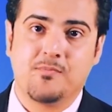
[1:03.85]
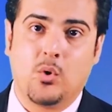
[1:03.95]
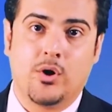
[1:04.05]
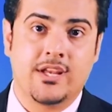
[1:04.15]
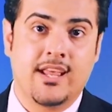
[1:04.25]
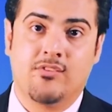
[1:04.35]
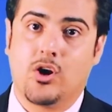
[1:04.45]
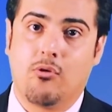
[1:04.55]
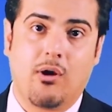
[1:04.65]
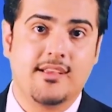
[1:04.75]
or he never
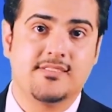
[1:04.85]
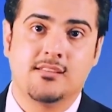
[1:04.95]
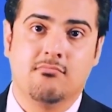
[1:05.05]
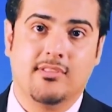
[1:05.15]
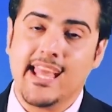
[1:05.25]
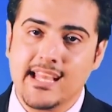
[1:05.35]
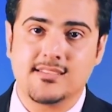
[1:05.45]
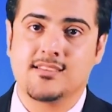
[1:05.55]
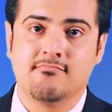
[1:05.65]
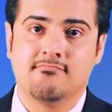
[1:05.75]
arrives
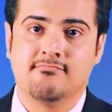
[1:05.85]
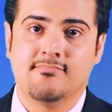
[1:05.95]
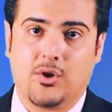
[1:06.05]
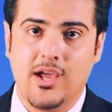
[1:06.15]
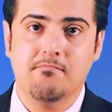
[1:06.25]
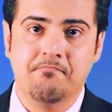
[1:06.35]
late, okay?